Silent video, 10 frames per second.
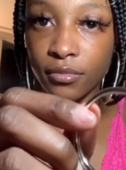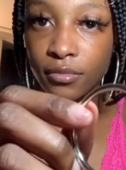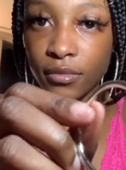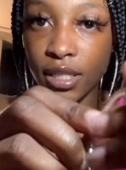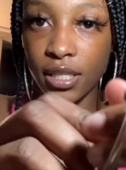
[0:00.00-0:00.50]

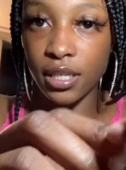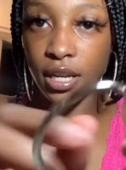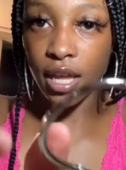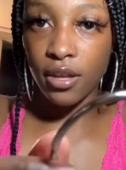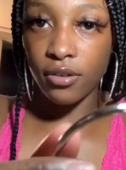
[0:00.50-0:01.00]
It's a
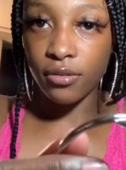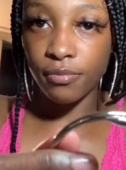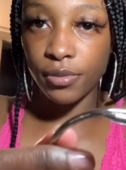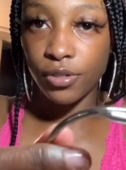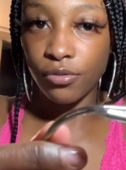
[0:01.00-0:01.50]
nail,
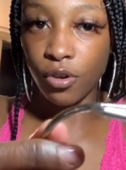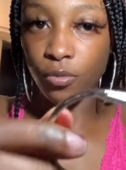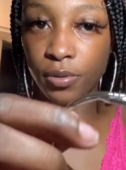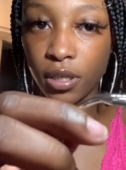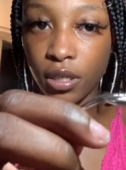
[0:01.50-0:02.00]
but you
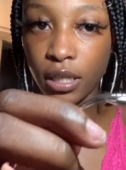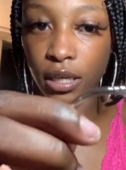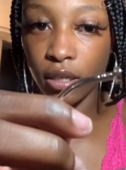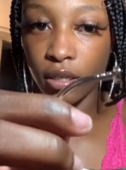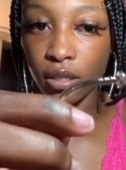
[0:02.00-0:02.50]
open it
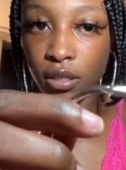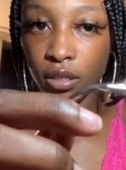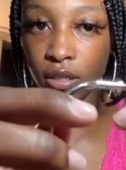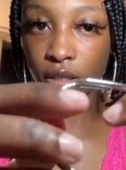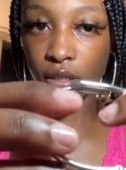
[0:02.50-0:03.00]
like...
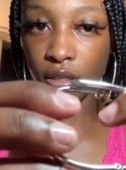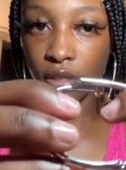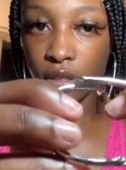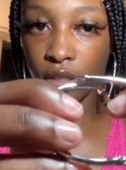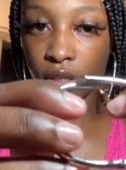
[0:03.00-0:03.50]

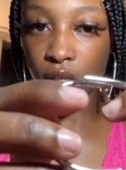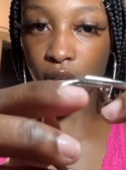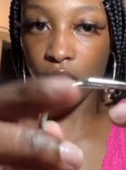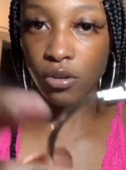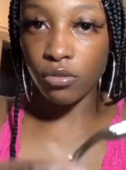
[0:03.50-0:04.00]

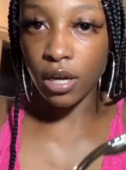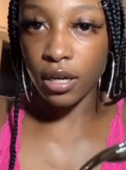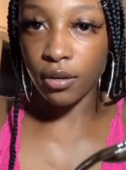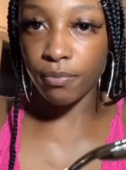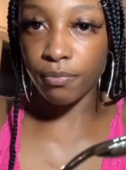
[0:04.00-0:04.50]
Oh, you got
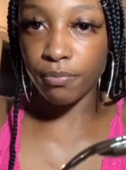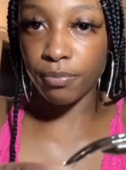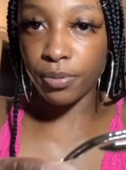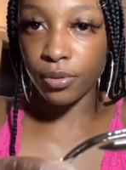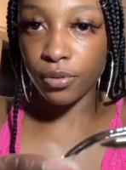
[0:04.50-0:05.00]
to
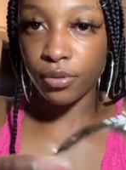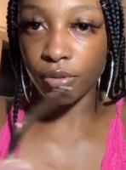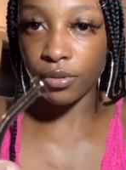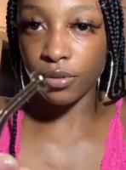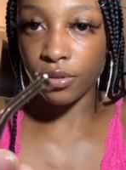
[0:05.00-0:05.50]

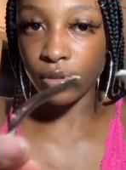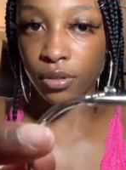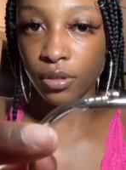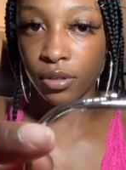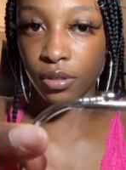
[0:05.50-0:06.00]
pull...
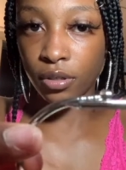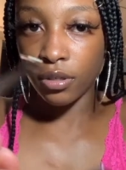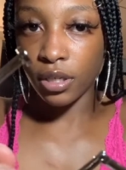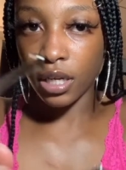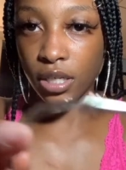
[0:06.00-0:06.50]

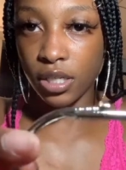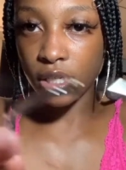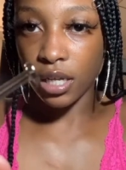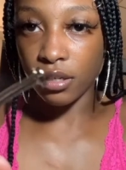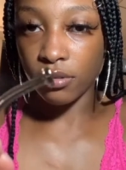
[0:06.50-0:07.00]
It ain't just
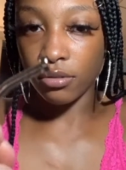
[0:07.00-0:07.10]
like no.